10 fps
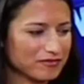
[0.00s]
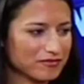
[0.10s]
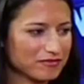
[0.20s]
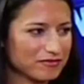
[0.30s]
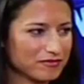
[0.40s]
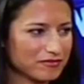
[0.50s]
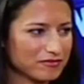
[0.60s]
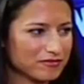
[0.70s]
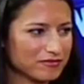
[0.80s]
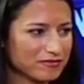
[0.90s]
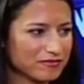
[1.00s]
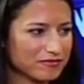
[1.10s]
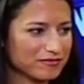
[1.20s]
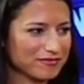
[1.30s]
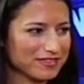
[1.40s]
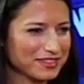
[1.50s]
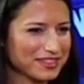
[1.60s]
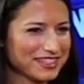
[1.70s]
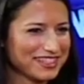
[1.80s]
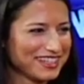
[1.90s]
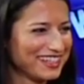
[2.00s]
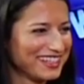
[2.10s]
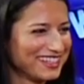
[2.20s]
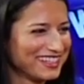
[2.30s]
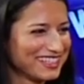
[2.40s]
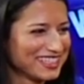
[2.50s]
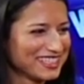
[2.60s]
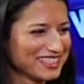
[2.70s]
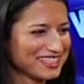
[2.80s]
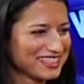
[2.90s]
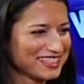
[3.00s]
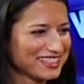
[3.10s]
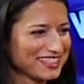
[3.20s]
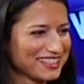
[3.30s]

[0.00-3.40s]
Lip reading: No words are spoken by the person on screen.